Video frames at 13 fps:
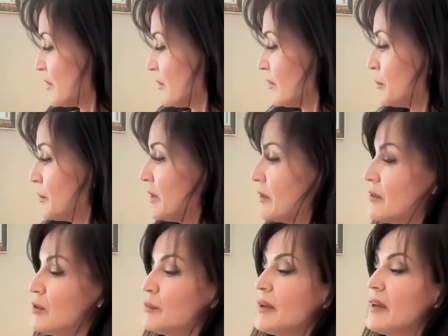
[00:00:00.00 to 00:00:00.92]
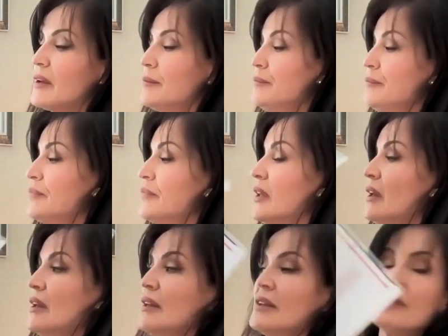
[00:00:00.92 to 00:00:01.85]
a little bit too big,
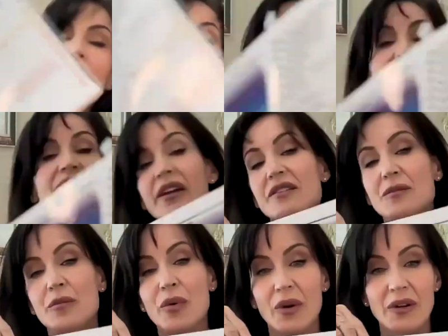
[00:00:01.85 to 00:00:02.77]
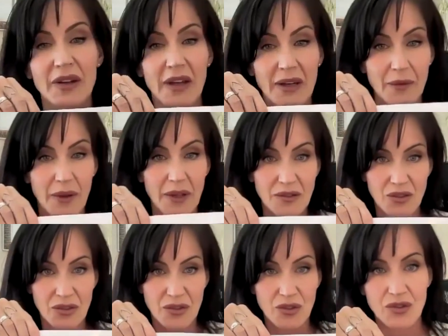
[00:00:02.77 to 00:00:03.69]
but I think it's important anyways,
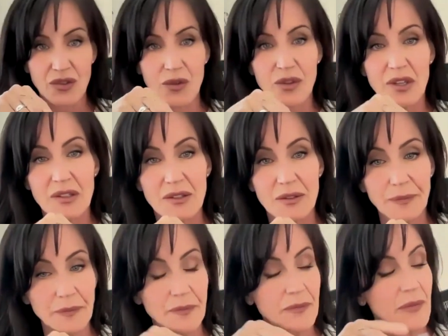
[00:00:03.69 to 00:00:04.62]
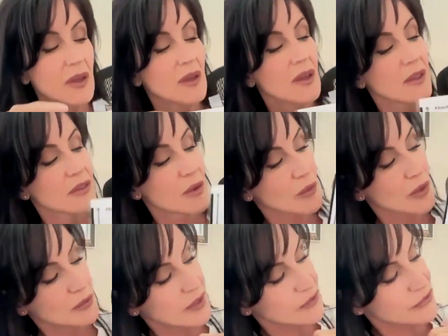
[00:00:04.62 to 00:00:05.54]
just to show this. The wounded